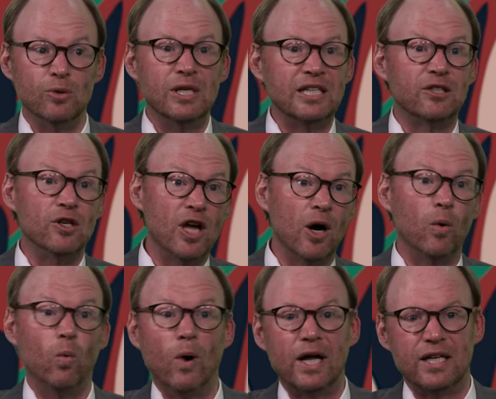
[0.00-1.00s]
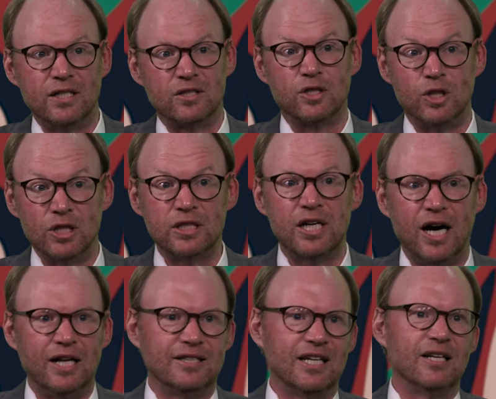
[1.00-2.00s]
you need to know what is good
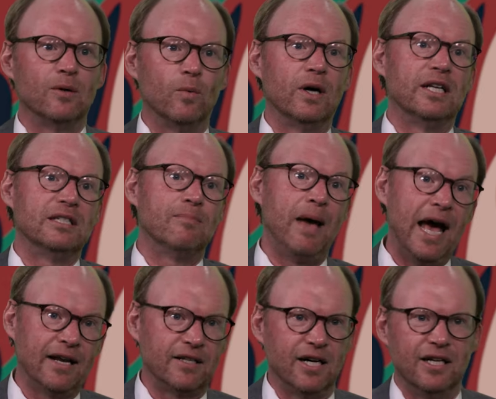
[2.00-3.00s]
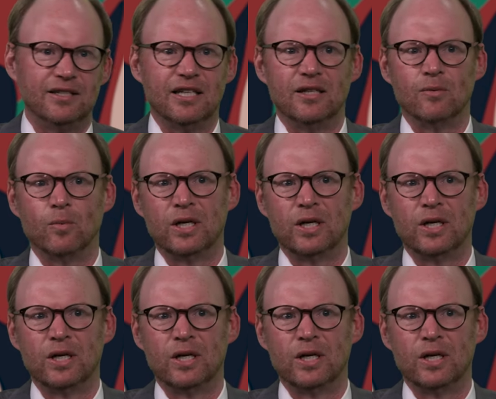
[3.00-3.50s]
content and what is bad content,